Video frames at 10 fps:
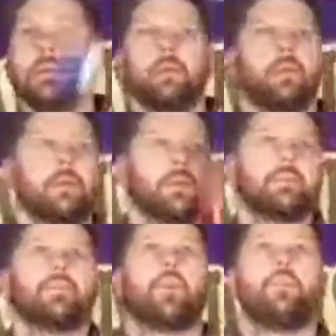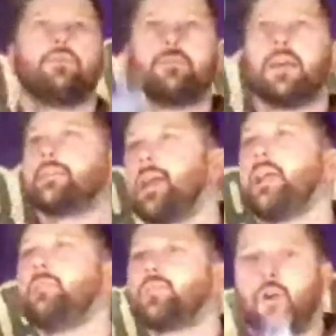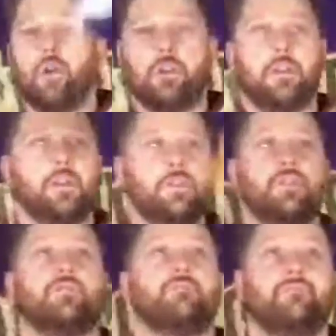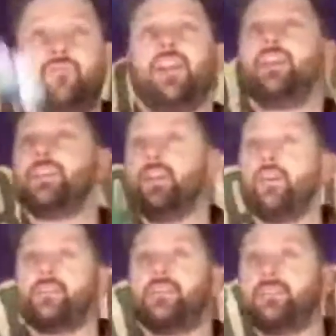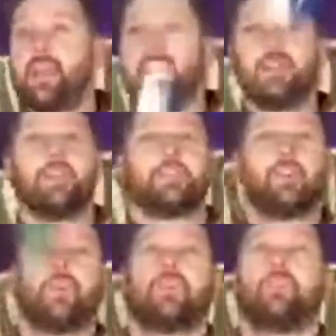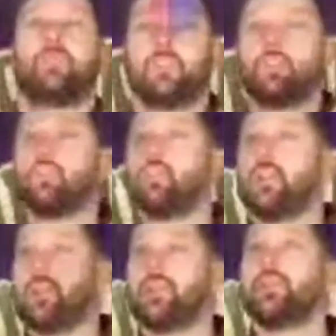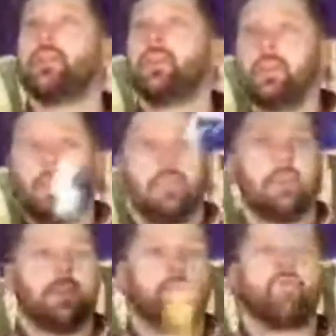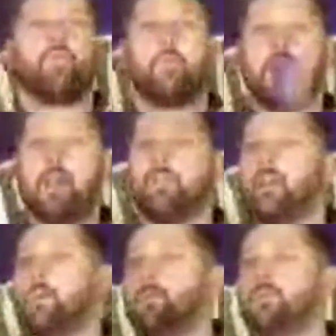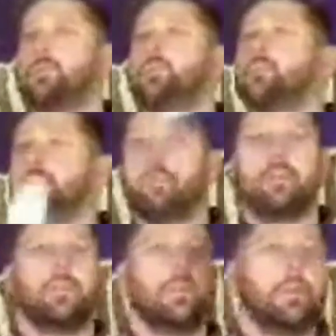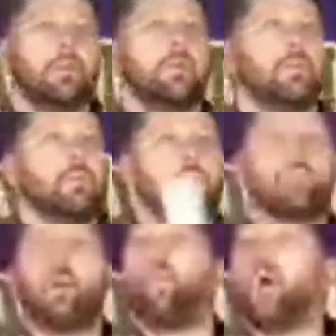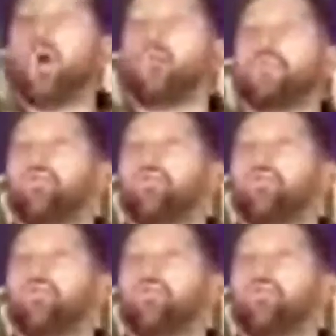To go through that same cycle, and just recognize this endless cycle of this juggling, and draw a parallel to that world,